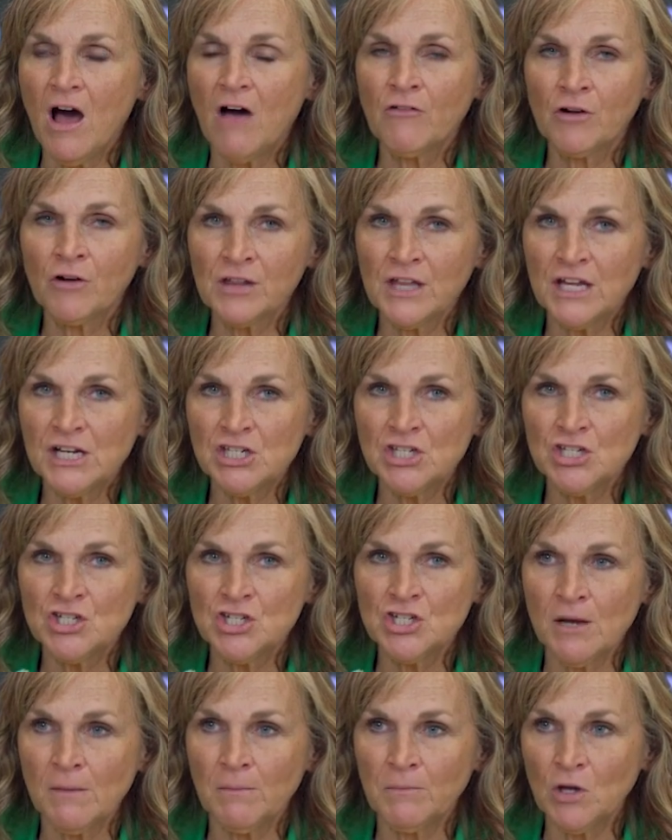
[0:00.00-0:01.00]
a
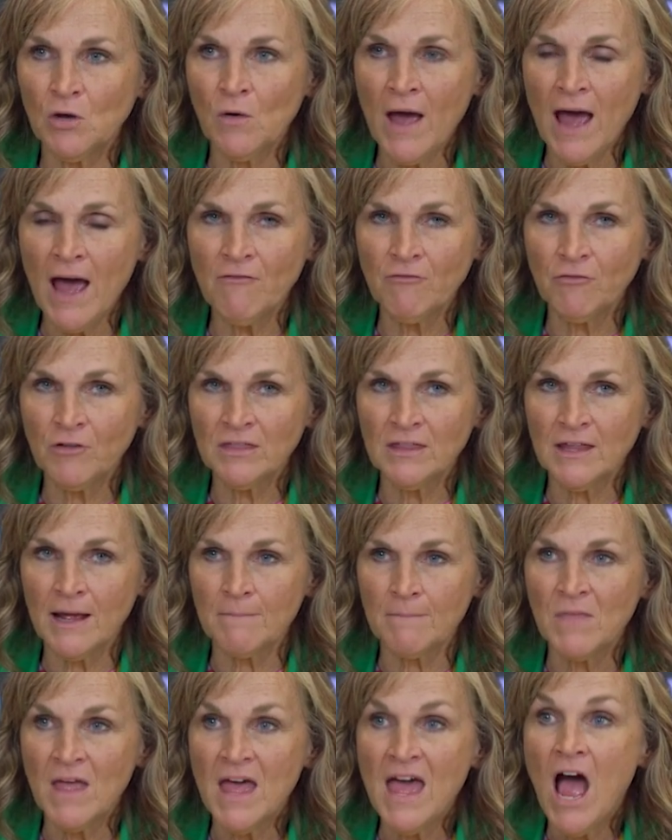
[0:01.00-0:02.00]
relationship you have with
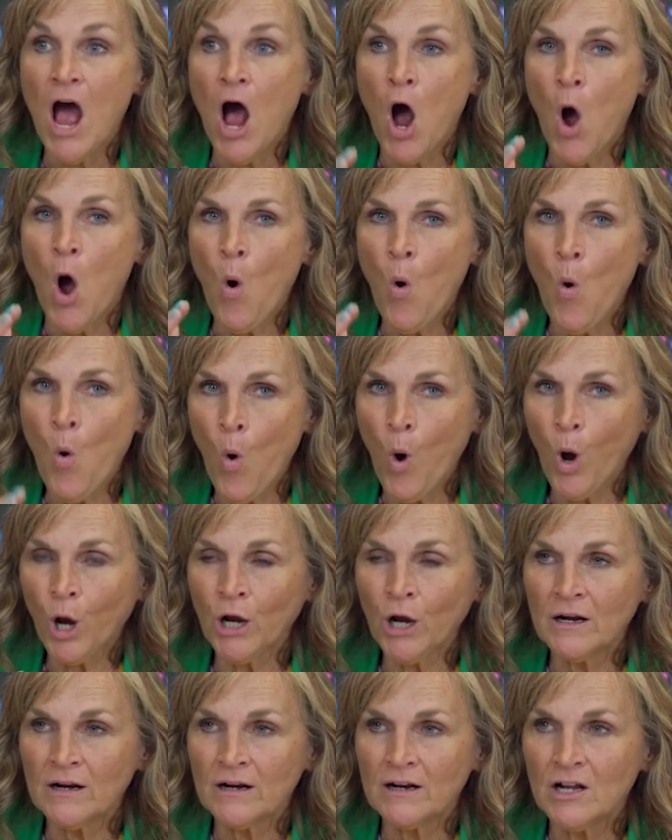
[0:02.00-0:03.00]
him.
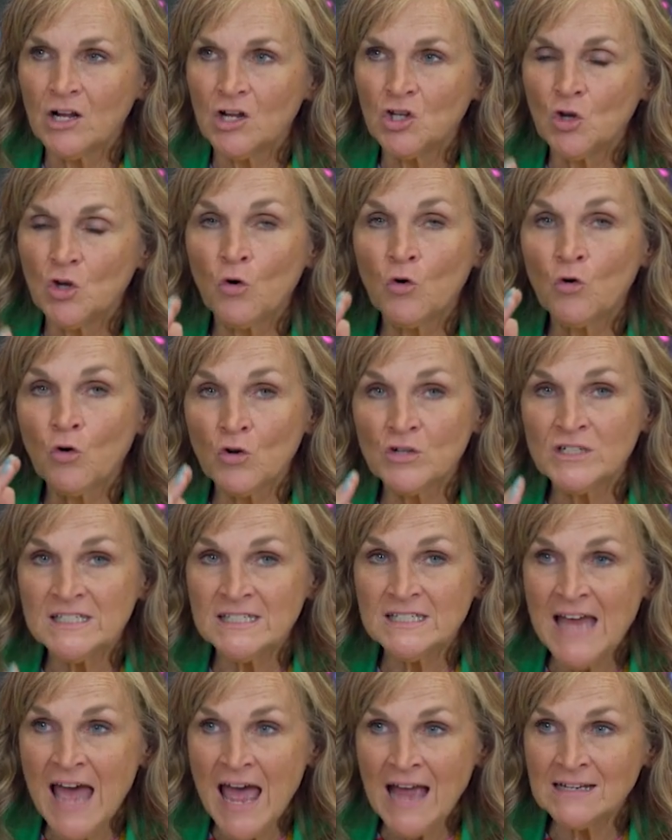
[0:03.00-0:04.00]
Or you'll grow
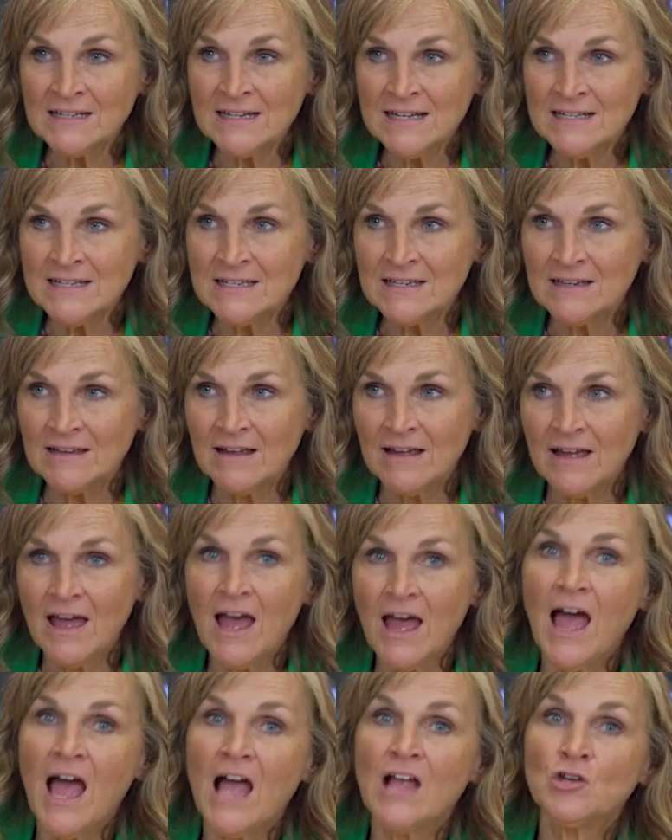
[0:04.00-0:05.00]
stagnant
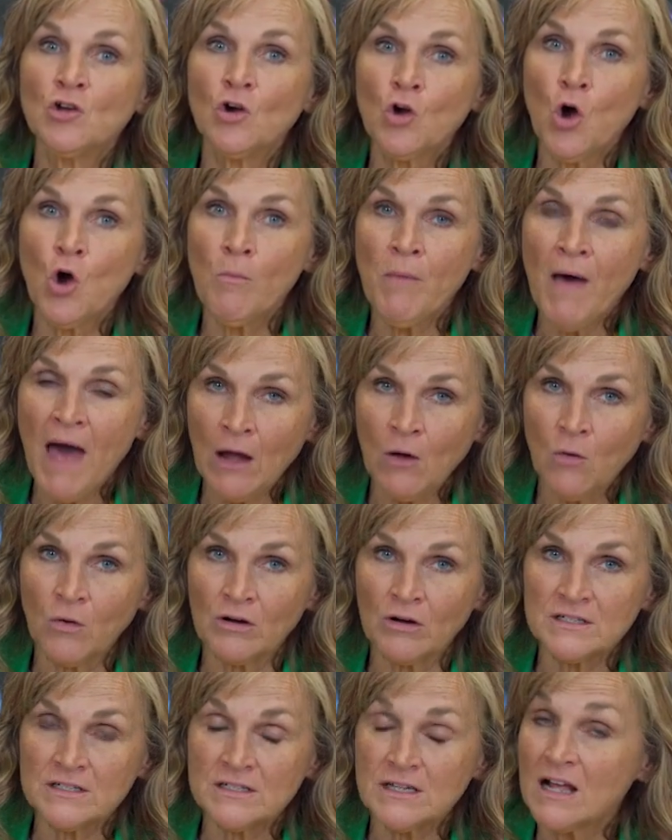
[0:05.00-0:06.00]
and you'll go
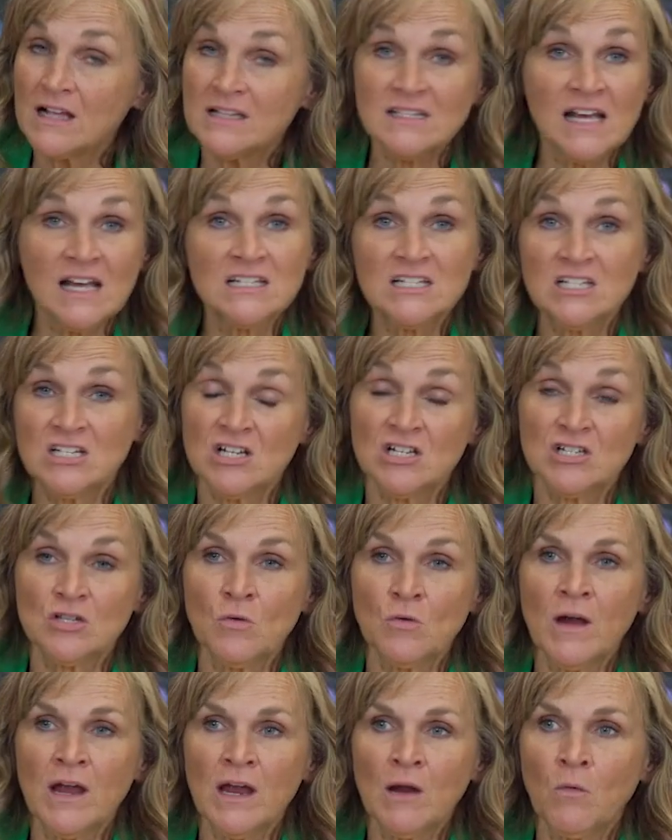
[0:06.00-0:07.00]
backwards, because that's just
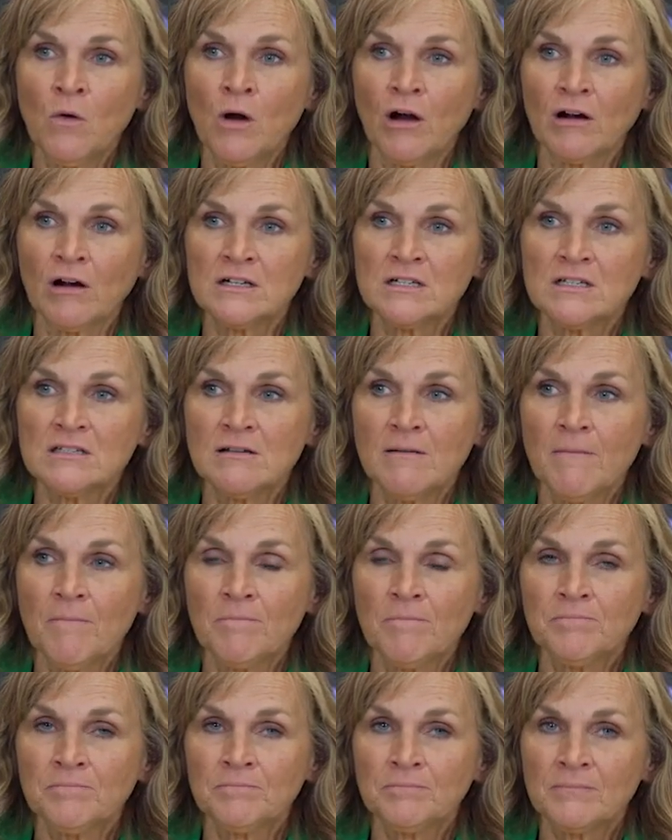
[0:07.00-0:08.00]
the way it works.
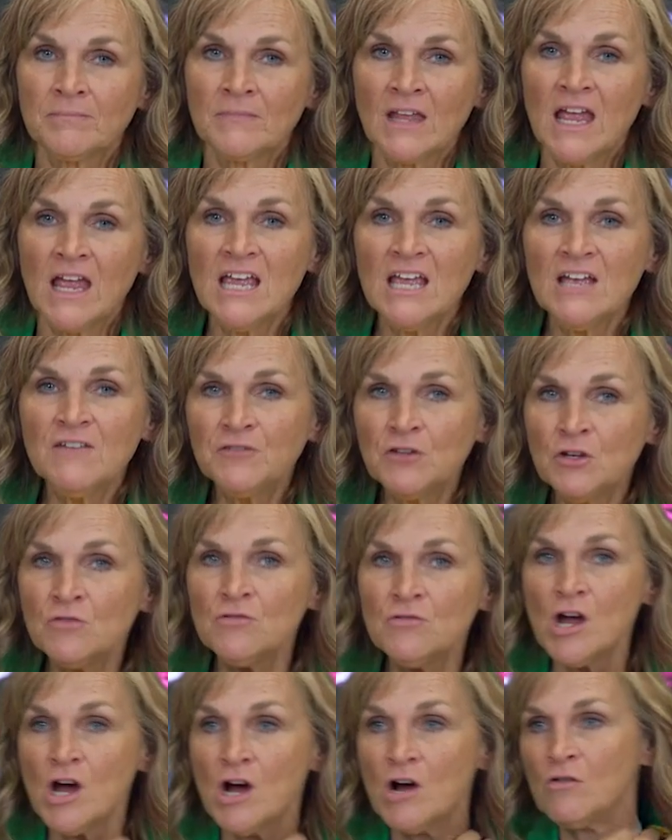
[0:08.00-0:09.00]
If you
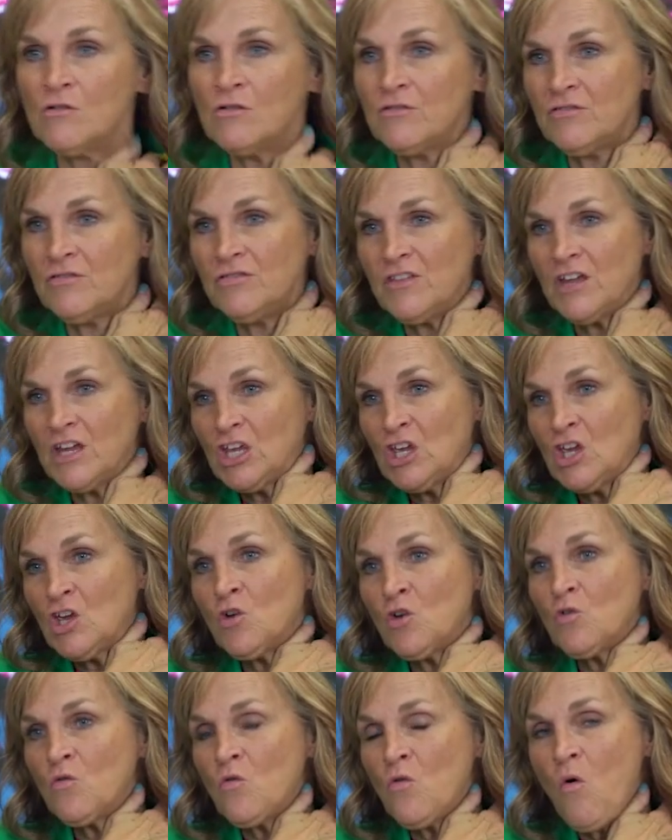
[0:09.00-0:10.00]
know that
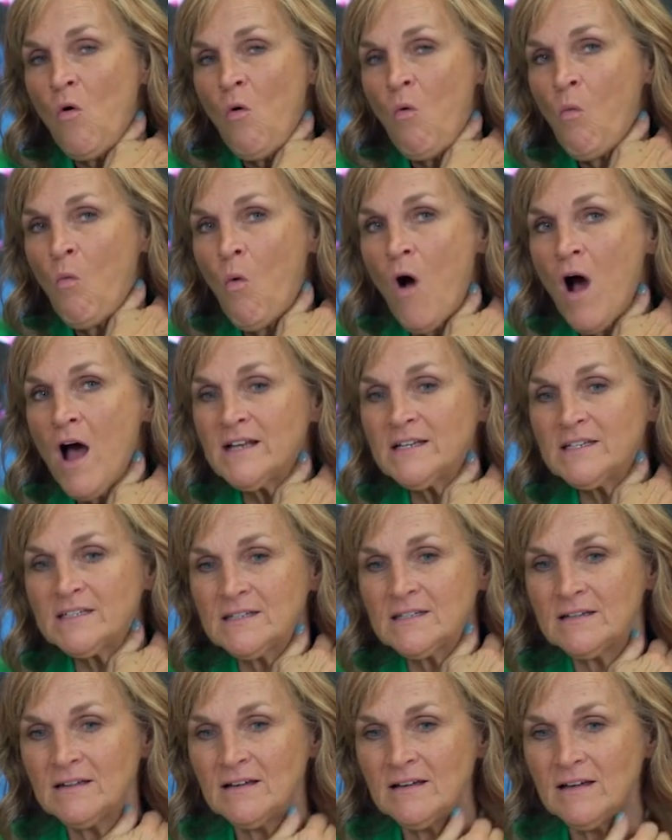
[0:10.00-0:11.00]
you want